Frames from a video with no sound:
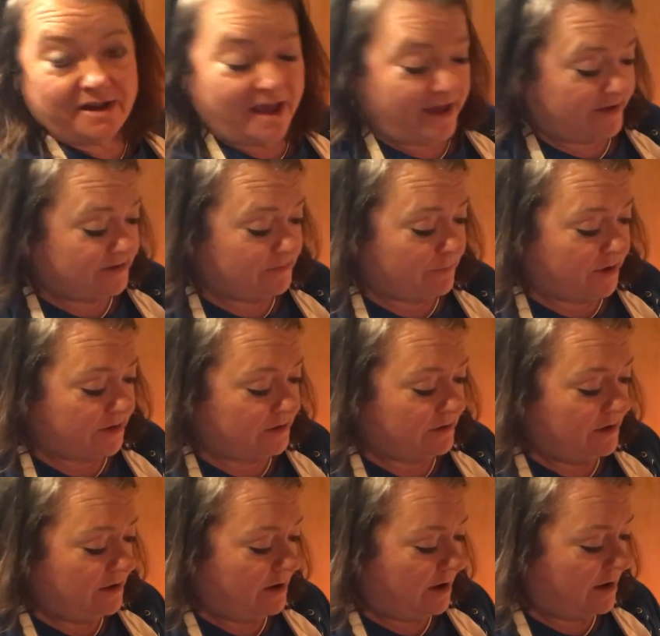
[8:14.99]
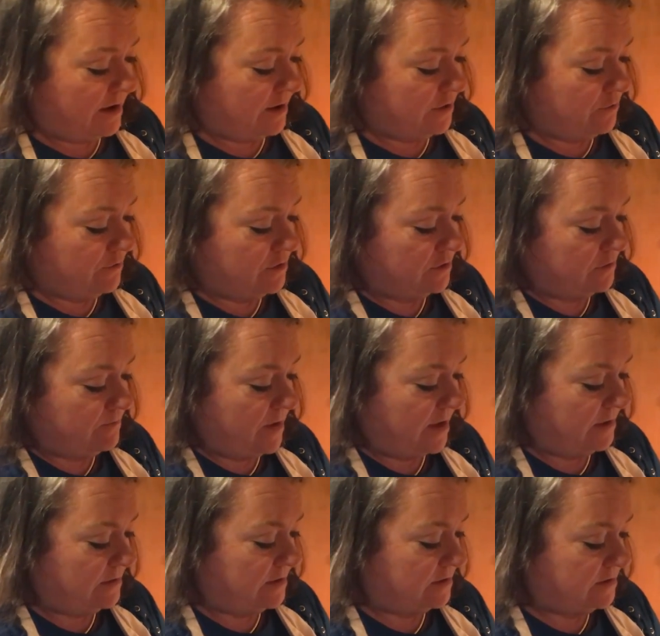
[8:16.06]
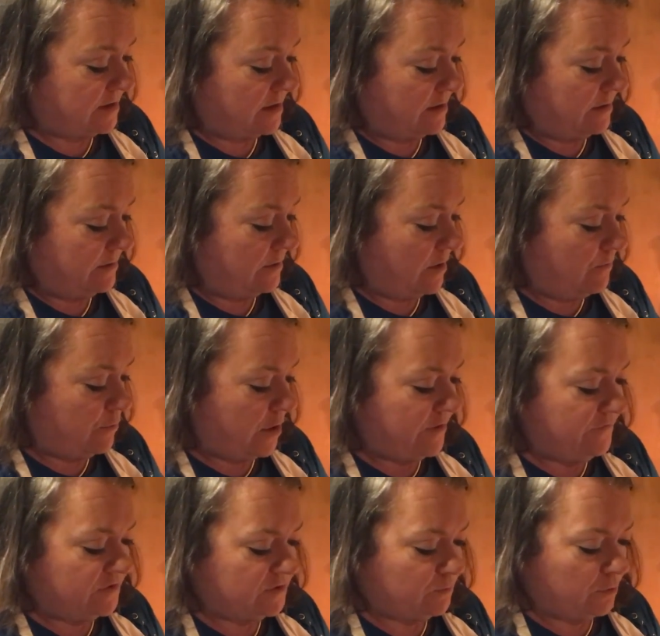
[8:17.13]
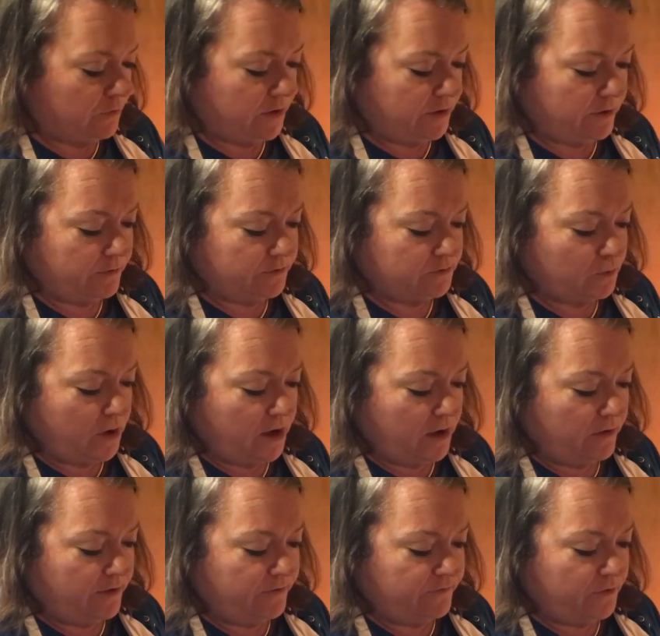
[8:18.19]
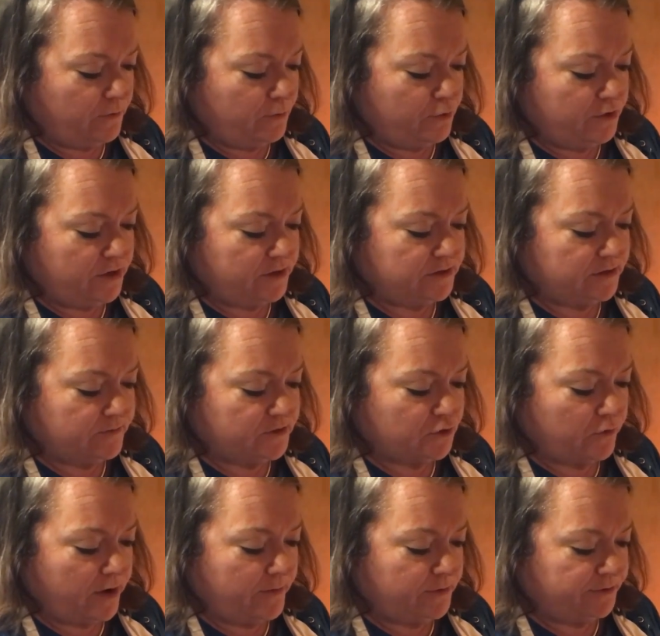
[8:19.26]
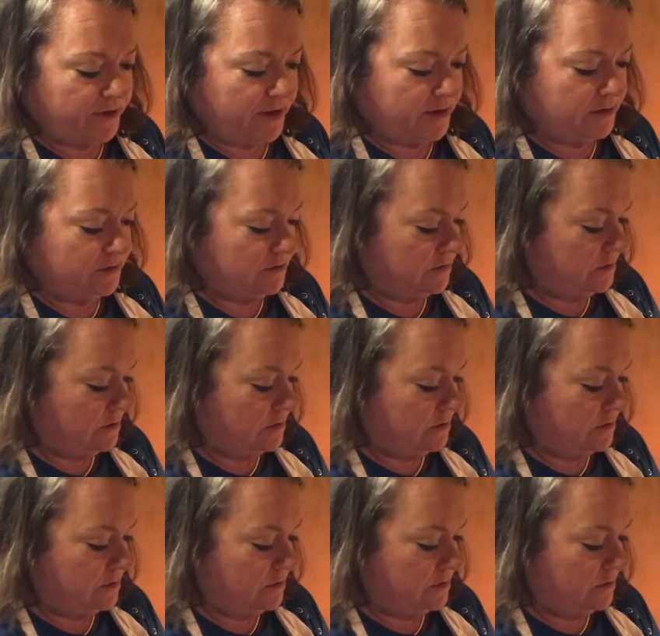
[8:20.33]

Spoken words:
eggs, but you could make this a breakfast burrito as well if you put in some scrambled eggs.